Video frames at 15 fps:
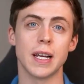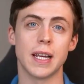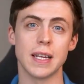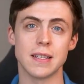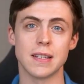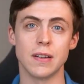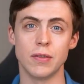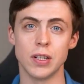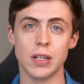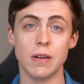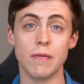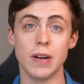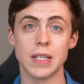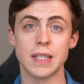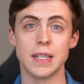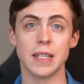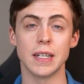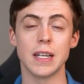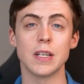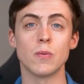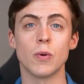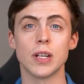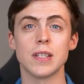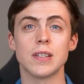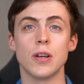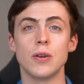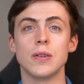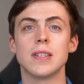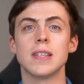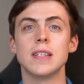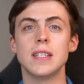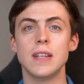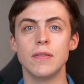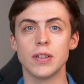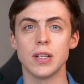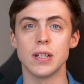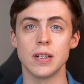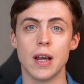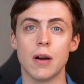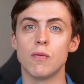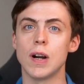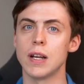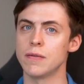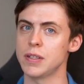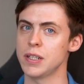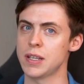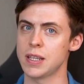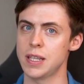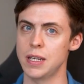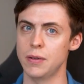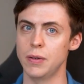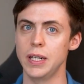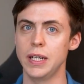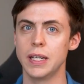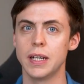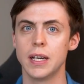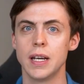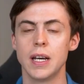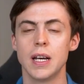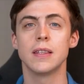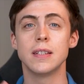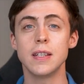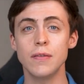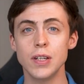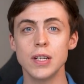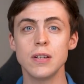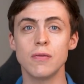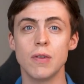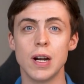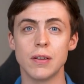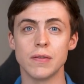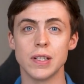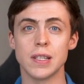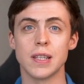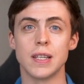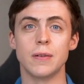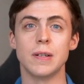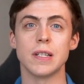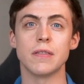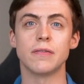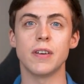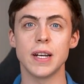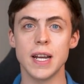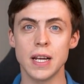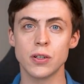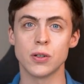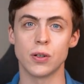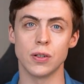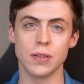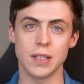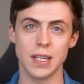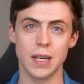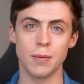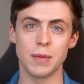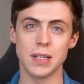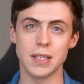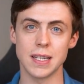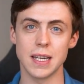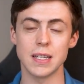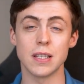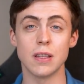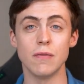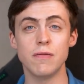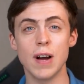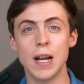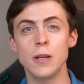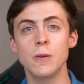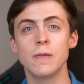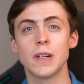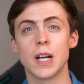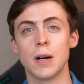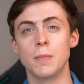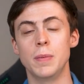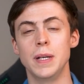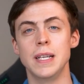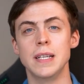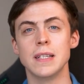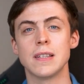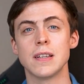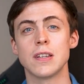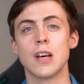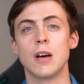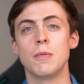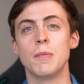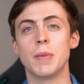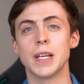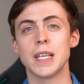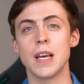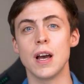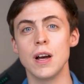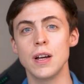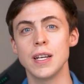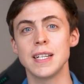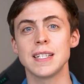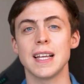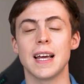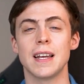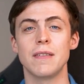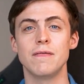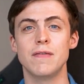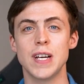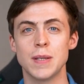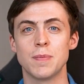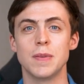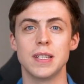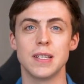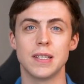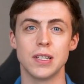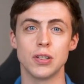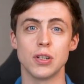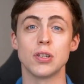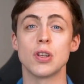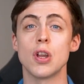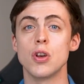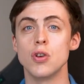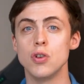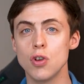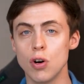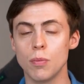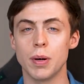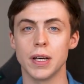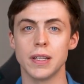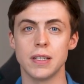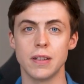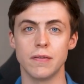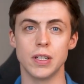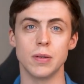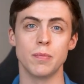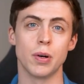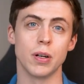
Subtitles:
against dividend investing is what is known as the dividend irrelevance theory. The dividend irrelevance theory is a financial concept that states that the value of a company is determined by the earnings and investment decisions, not by the dividend